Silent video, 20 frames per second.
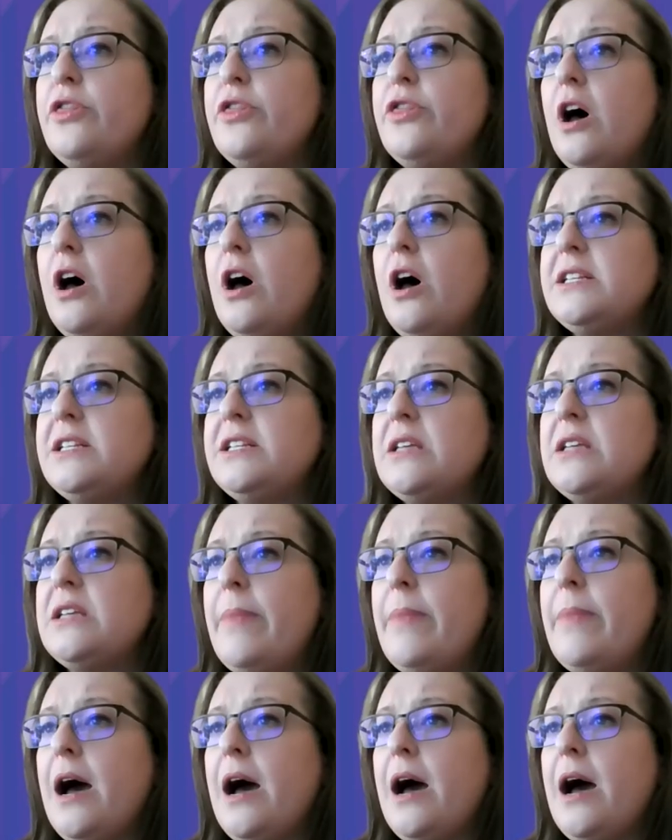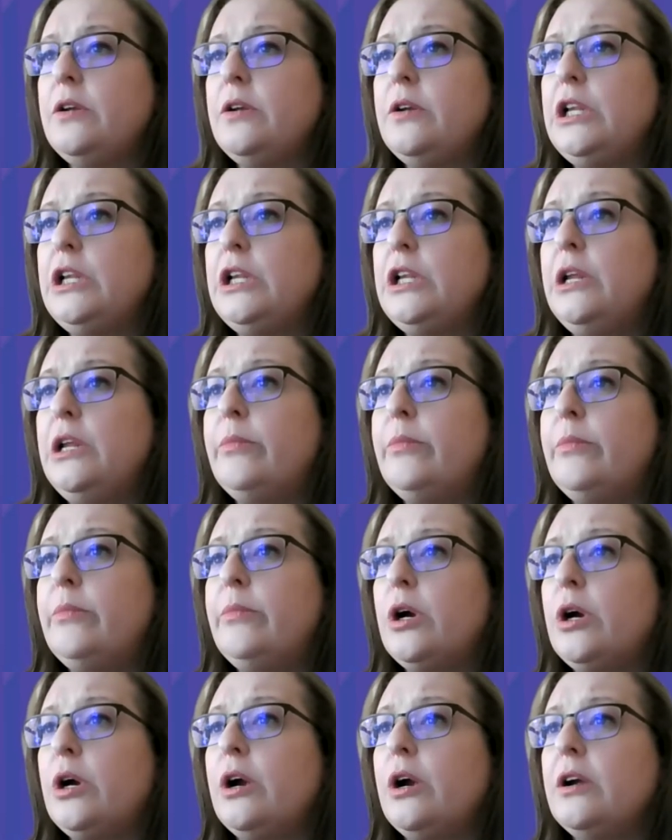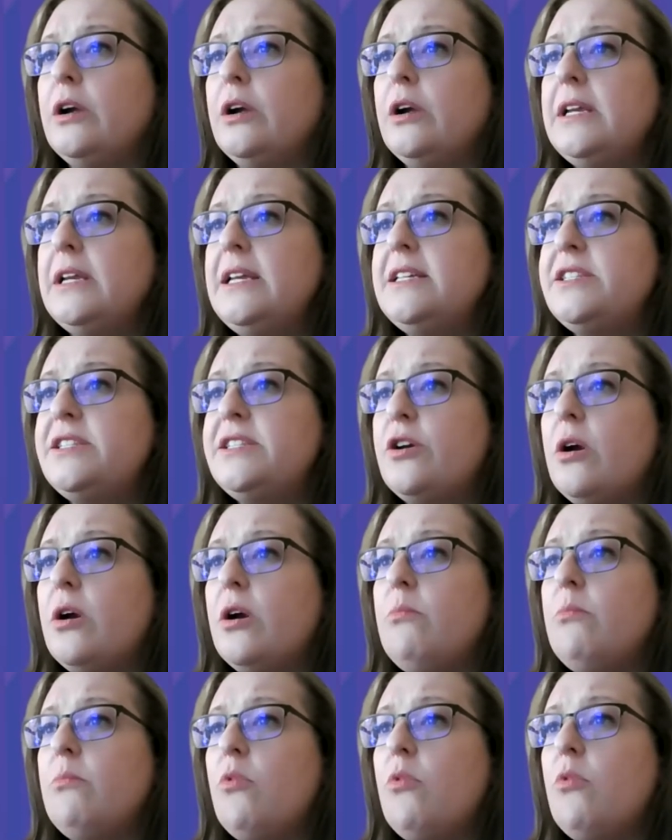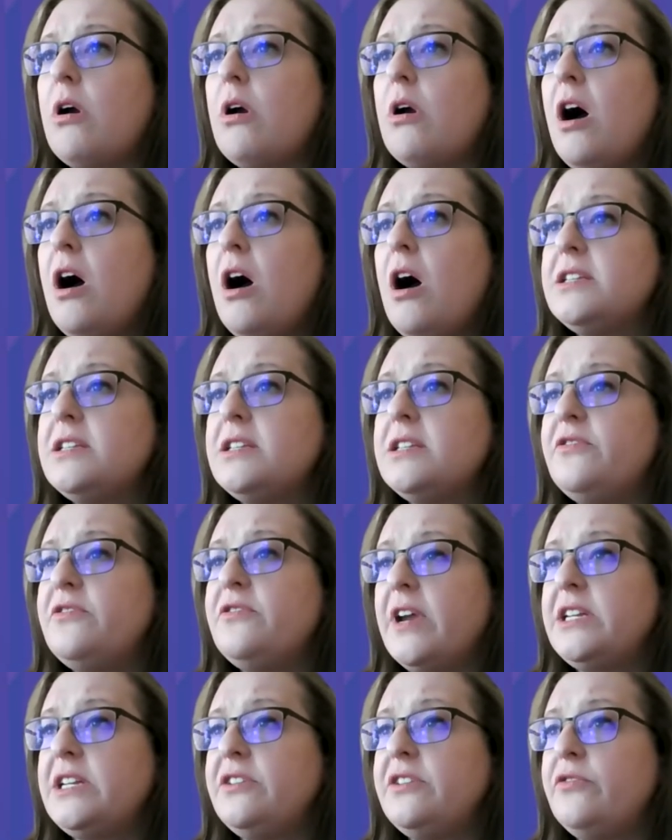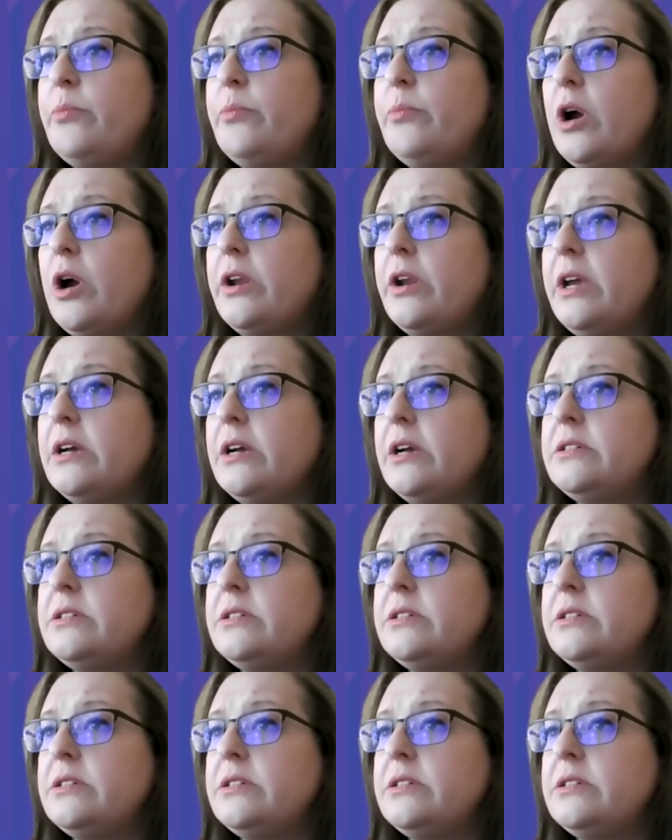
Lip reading: thoughts about La Mer? Is there a more cost-effective product?